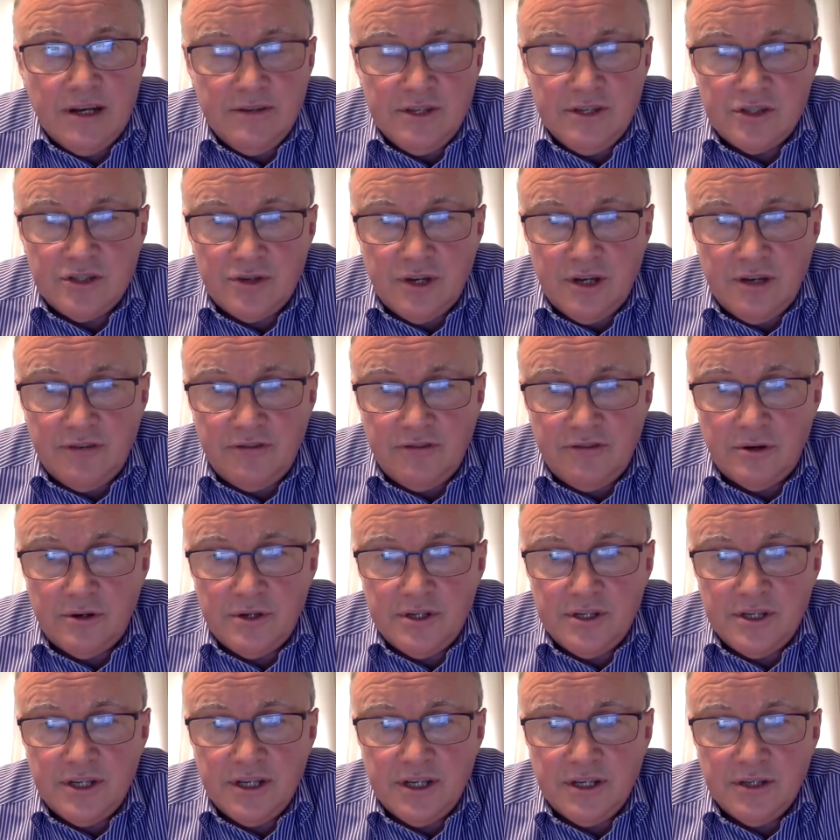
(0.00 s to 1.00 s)
relatively
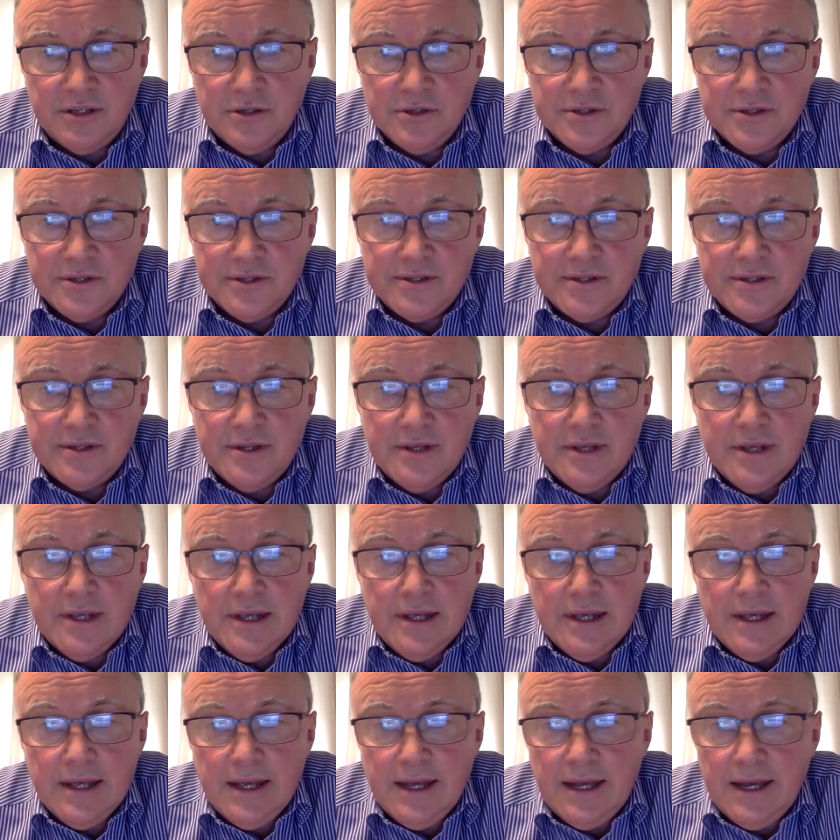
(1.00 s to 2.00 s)
straightforward diagnosis.